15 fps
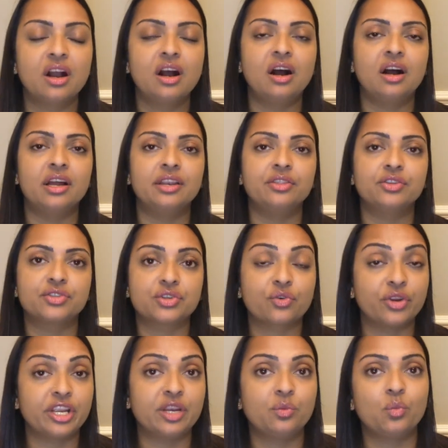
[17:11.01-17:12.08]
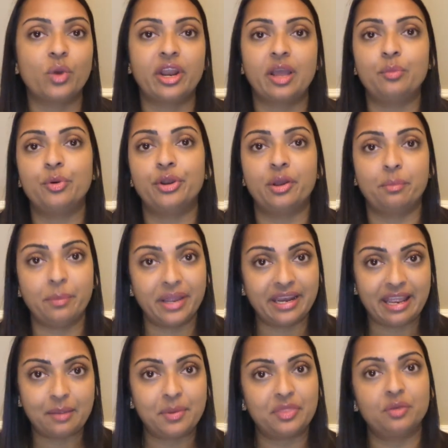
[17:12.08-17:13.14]
on the screen when I put up my
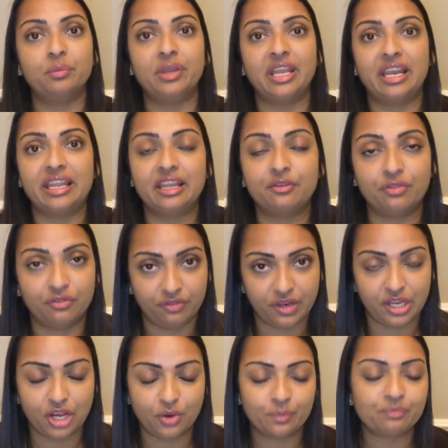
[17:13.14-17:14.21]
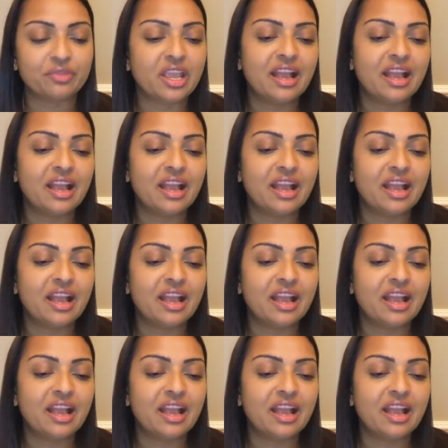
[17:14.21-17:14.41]
name at the beginning of the video.